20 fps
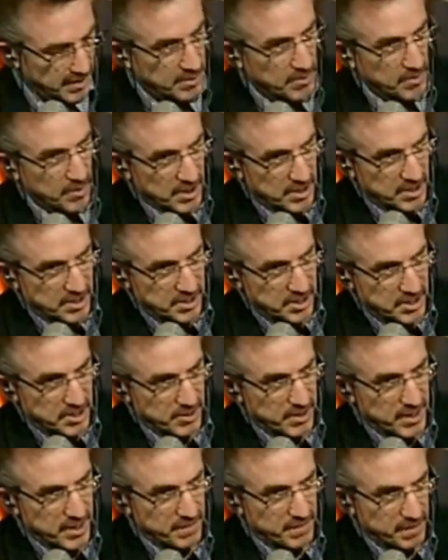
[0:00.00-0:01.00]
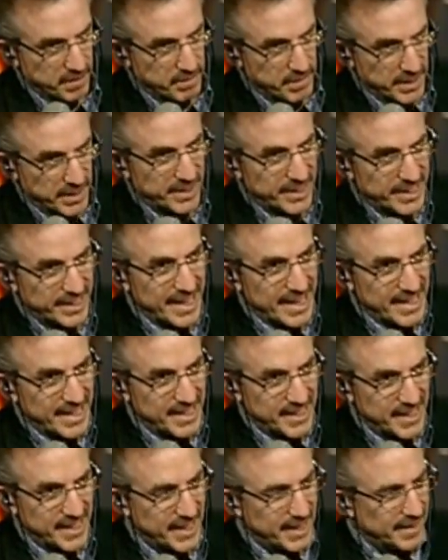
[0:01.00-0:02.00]
Across the street from Building
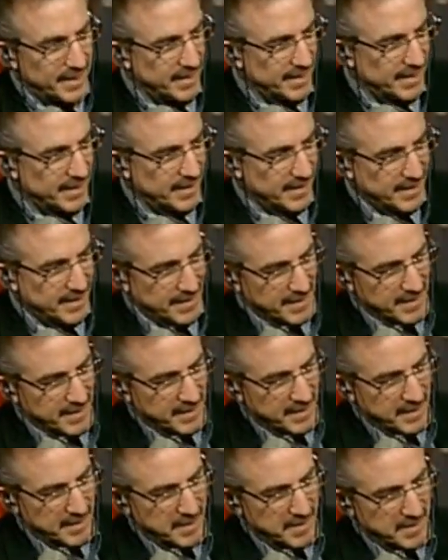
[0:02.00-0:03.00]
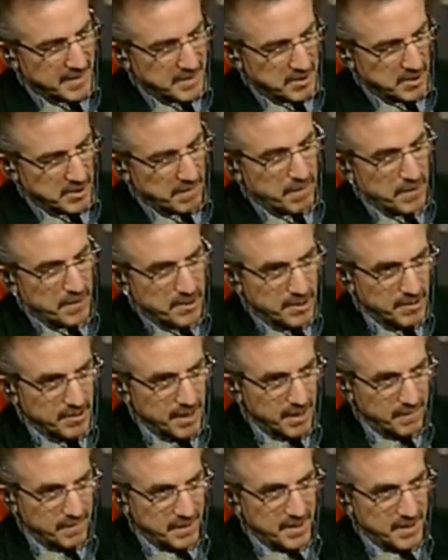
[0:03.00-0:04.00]
18, and then there's a
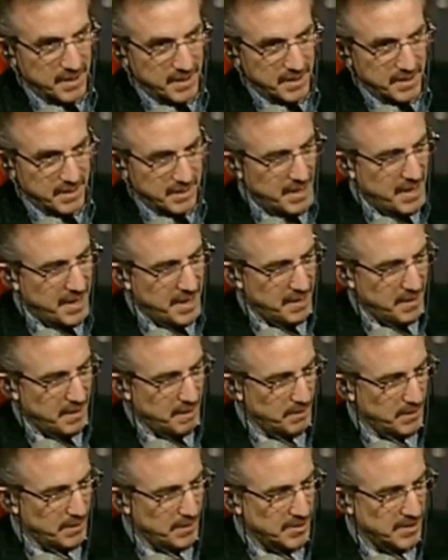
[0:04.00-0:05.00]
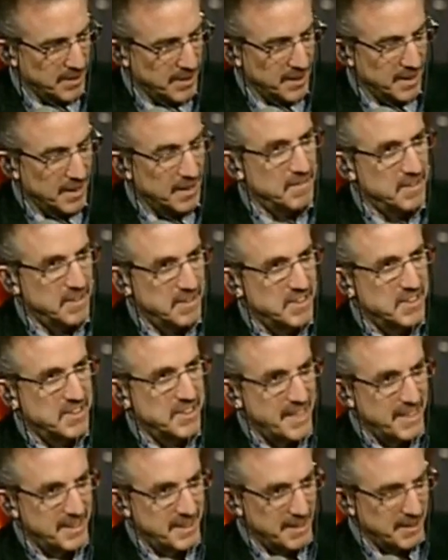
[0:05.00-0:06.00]
photograph in the Post of the
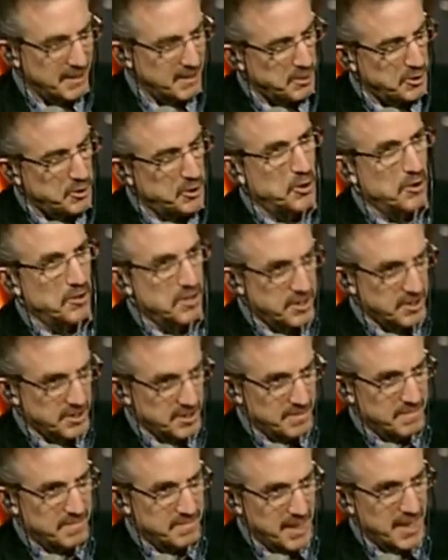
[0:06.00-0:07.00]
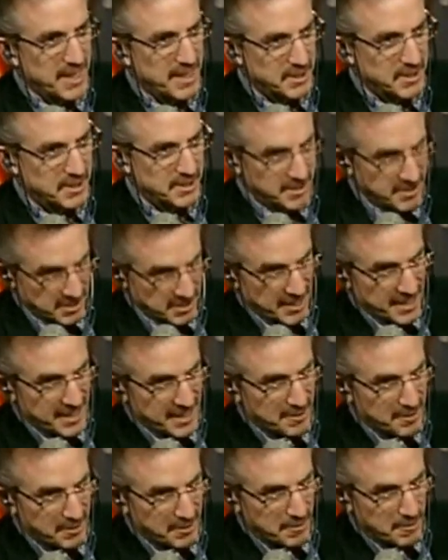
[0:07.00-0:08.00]
stately Georgian
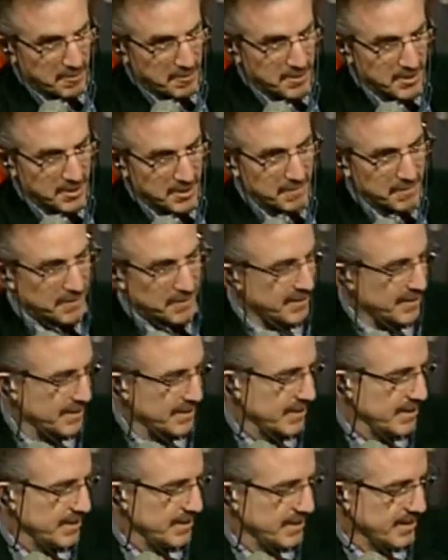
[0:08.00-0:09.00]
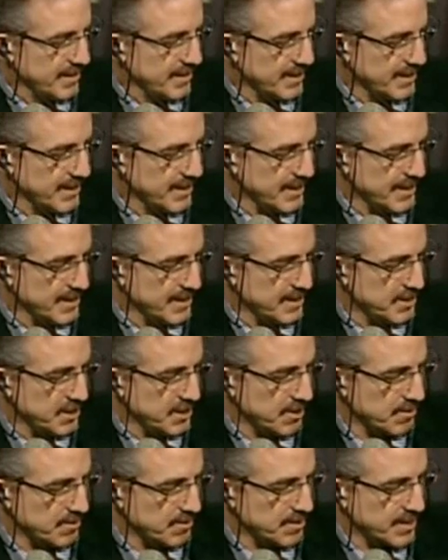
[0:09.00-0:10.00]
mansion-style homes of
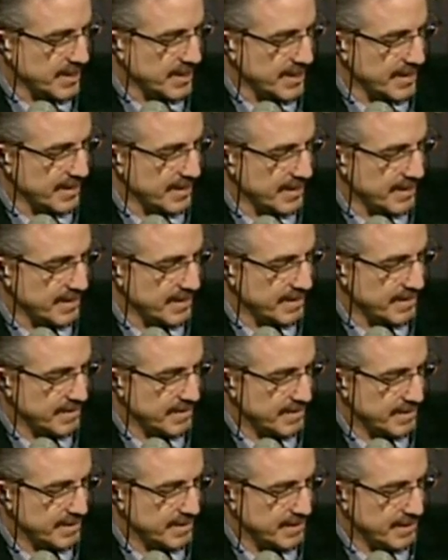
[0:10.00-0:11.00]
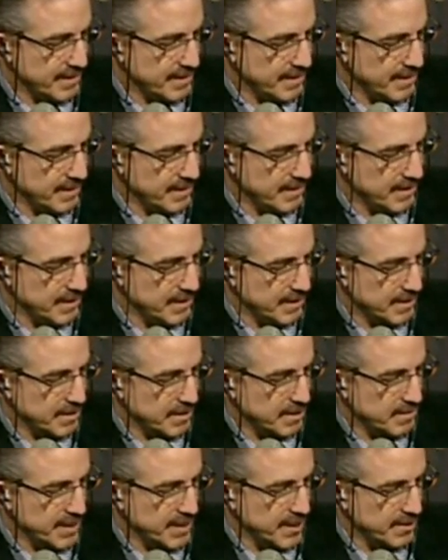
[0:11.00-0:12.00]
General Kiley and
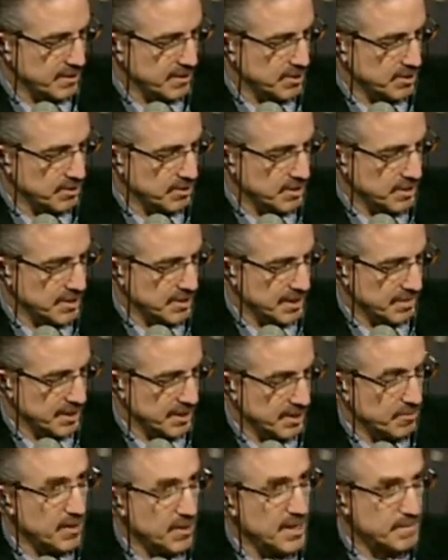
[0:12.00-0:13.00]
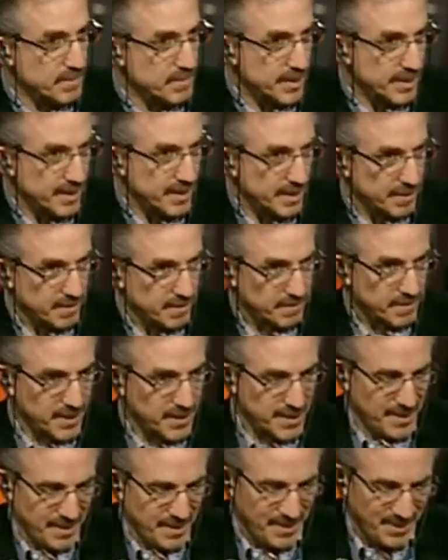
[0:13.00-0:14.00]
Commander George W. Waitman, the other
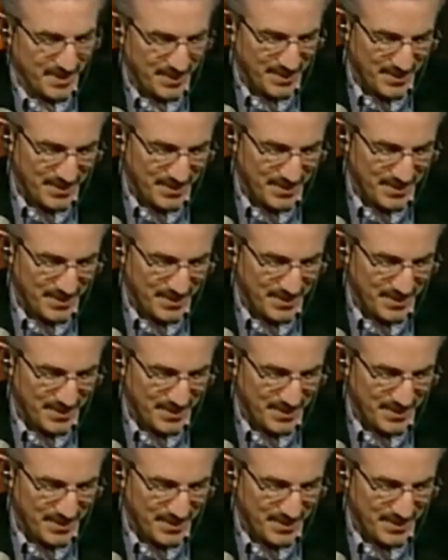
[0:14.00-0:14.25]
fellow.